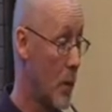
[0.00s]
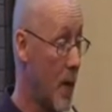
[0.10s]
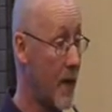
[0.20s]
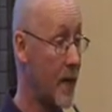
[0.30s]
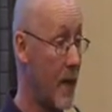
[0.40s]

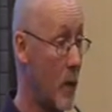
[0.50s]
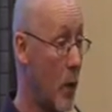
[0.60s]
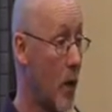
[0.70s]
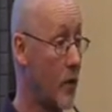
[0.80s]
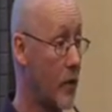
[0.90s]
But back then
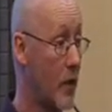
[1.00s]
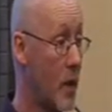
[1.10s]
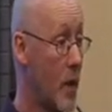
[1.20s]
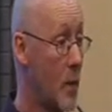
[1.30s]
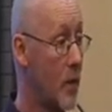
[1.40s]
it was.
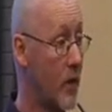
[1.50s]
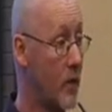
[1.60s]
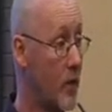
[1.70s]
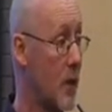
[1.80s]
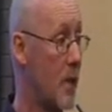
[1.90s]

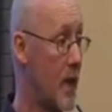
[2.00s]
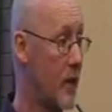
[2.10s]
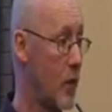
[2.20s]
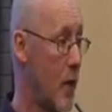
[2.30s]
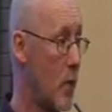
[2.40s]
Because I was in a
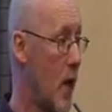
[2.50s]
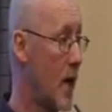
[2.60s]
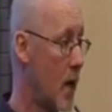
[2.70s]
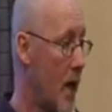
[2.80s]
place where